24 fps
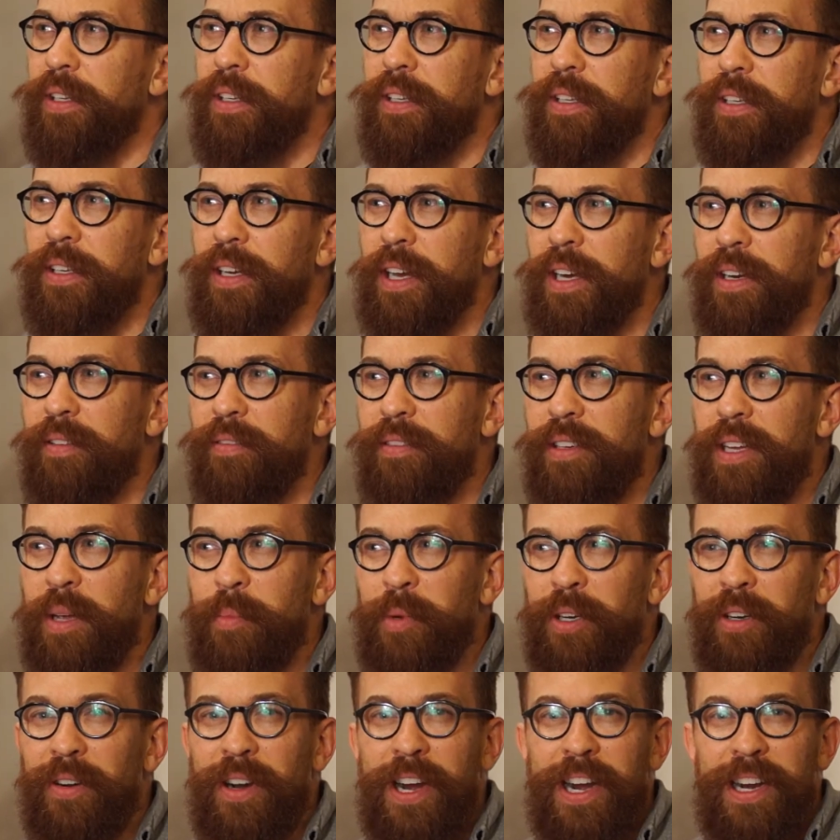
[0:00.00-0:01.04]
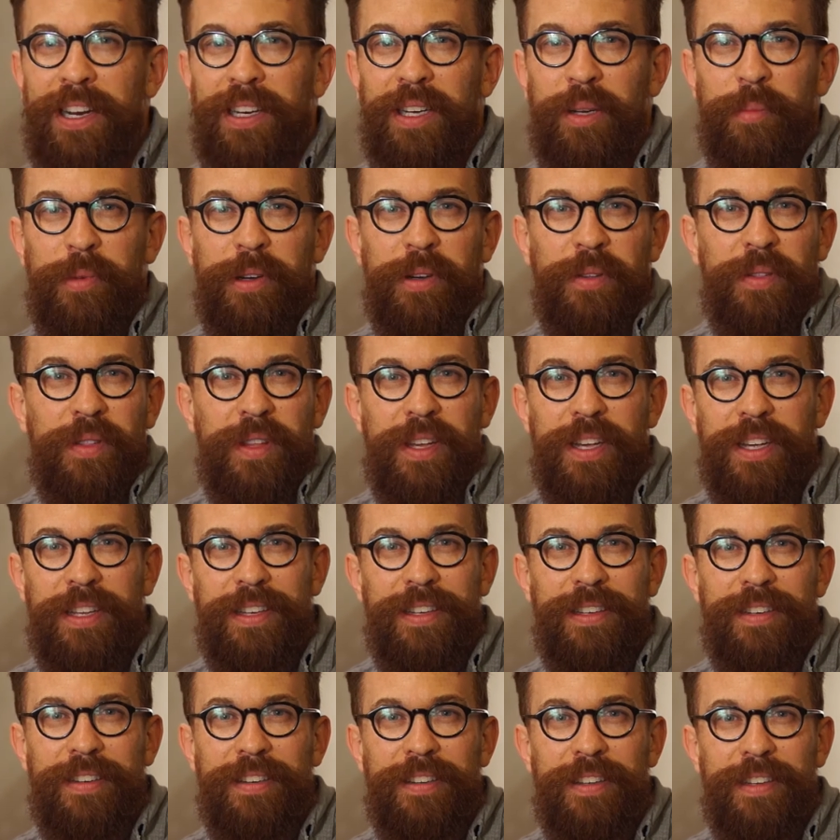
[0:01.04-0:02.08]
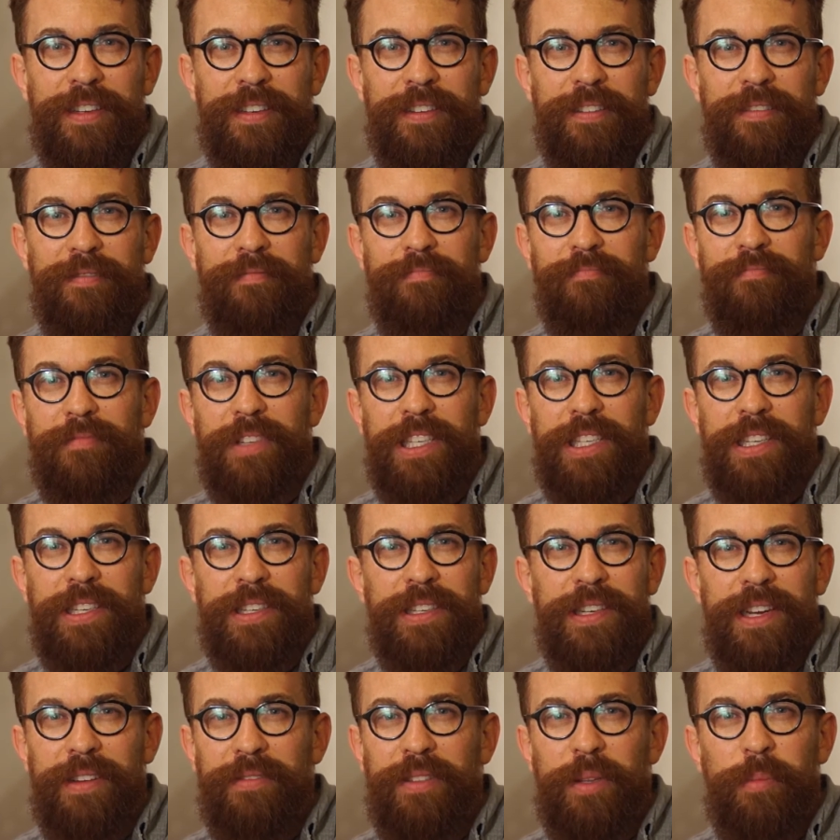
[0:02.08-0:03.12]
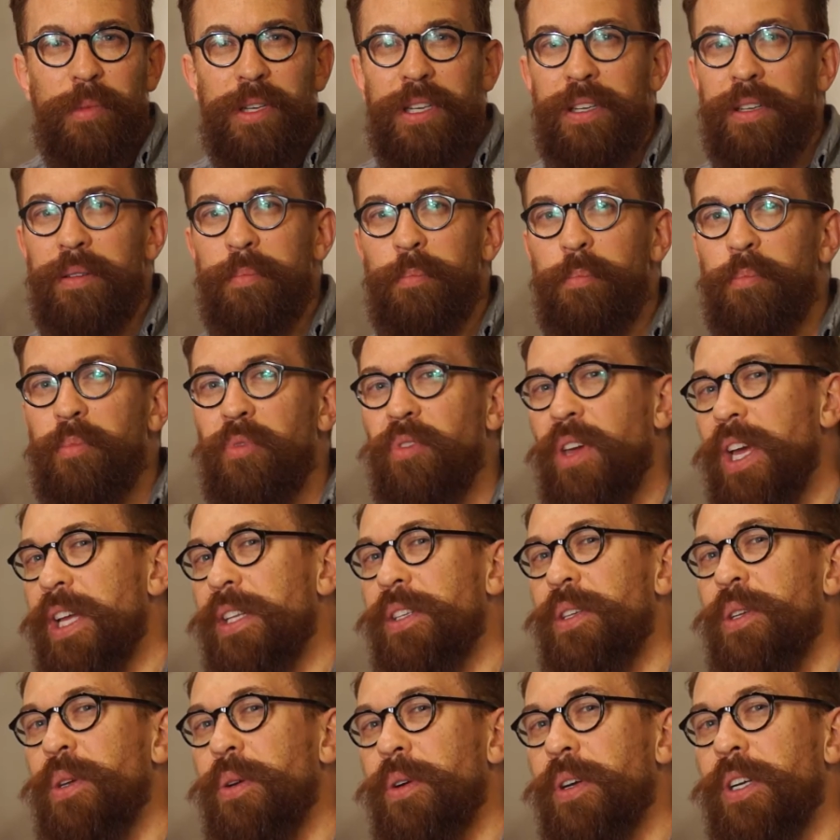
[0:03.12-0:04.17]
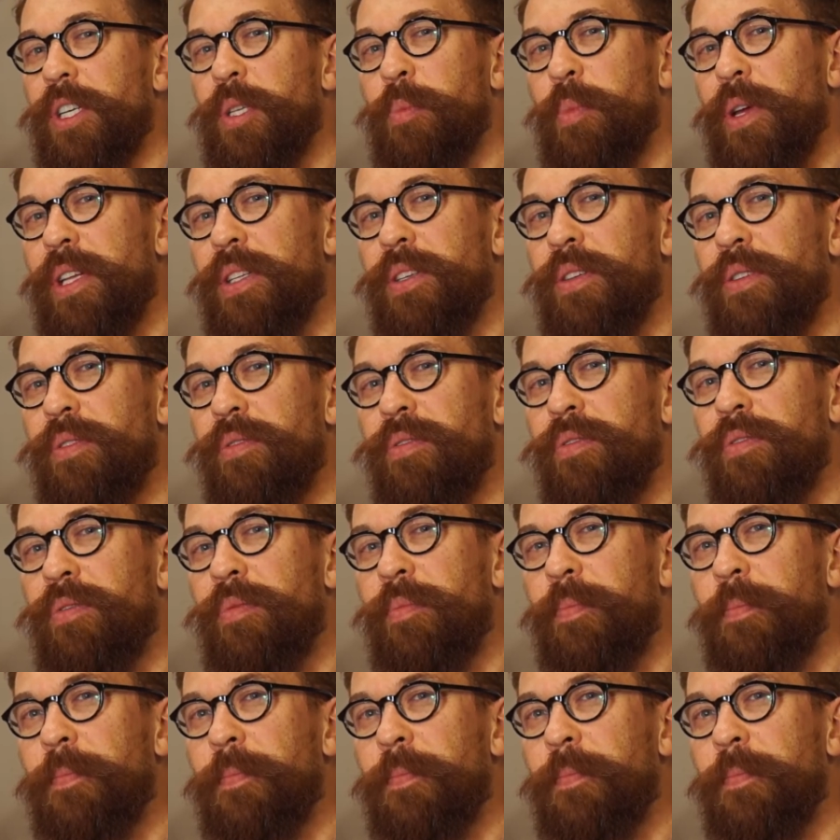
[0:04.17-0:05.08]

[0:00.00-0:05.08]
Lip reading: kind of democratic about that it doesn't have to be fancy or expensive.